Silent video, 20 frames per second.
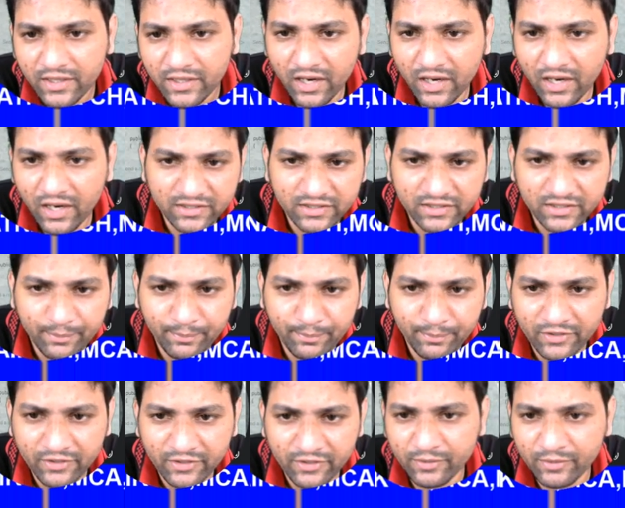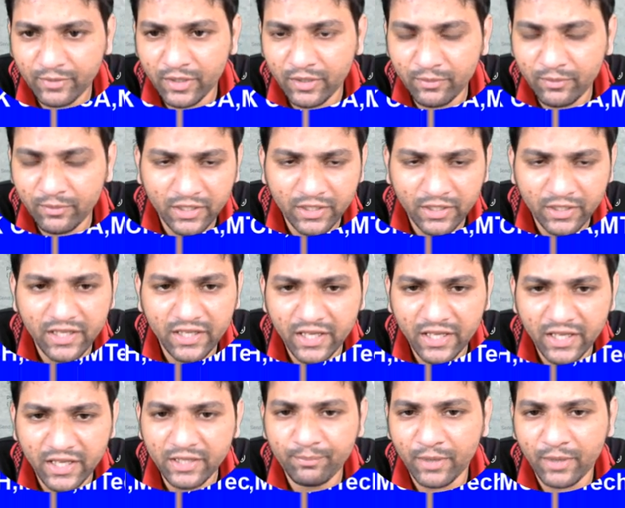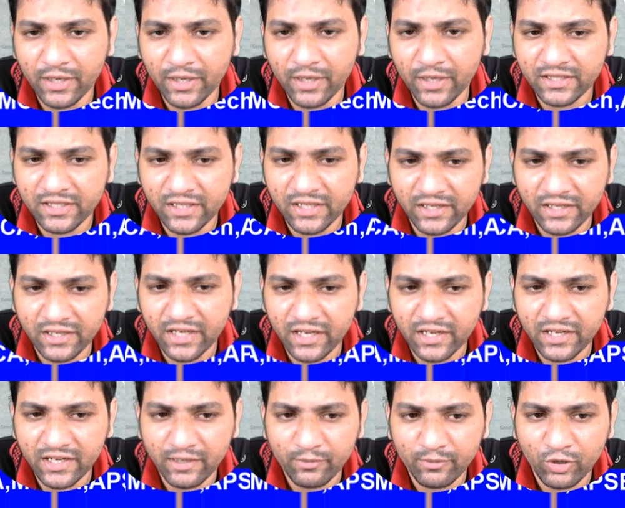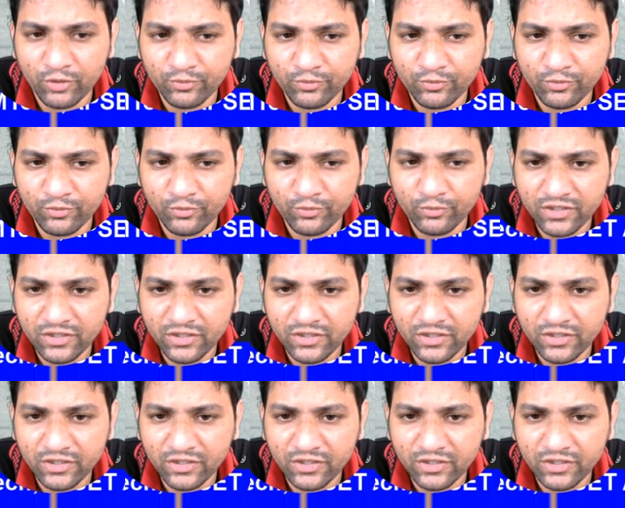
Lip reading: or the person may be any particular real time object.